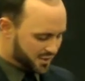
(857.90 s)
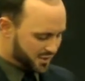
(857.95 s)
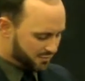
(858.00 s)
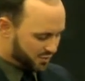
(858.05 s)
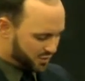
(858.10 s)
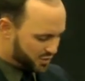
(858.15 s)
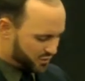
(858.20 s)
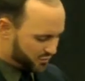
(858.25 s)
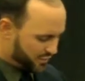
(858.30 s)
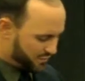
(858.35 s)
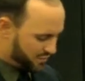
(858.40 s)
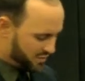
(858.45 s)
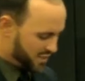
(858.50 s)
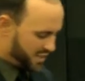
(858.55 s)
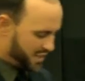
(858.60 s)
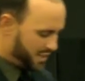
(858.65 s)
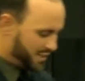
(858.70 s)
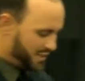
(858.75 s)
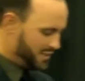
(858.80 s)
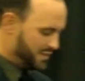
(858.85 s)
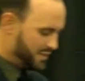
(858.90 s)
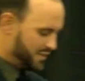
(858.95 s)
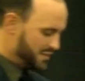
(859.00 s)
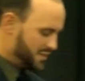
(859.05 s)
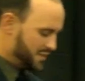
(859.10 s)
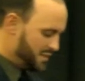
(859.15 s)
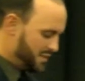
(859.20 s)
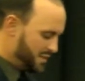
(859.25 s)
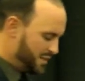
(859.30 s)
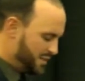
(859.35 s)
in verse 15.
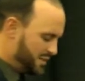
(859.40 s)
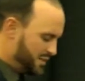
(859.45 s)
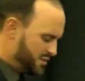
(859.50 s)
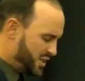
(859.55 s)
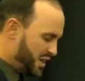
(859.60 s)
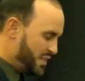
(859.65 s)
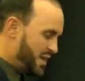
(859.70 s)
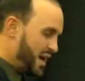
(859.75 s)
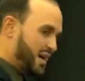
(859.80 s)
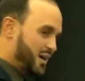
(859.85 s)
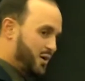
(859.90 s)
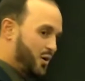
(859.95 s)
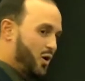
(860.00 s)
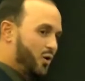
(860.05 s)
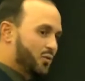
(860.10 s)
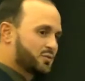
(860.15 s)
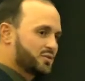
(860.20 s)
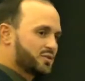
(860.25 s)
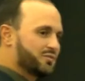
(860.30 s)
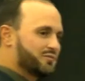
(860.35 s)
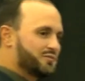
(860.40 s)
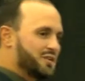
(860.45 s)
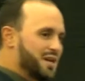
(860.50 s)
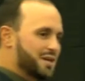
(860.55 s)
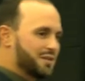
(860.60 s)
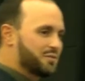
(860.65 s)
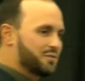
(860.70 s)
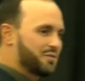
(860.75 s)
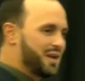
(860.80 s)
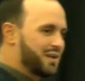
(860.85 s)
Say that, cultivate
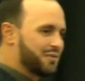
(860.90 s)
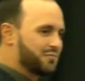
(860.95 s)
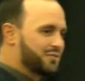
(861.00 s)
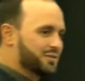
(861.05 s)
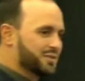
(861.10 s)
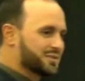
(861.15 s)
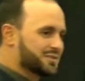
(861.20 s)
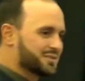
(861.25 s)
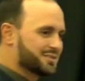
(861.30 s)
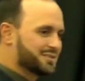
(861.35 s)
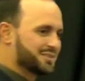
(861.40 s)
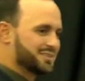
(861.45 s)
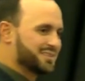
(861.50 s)
thankfulness.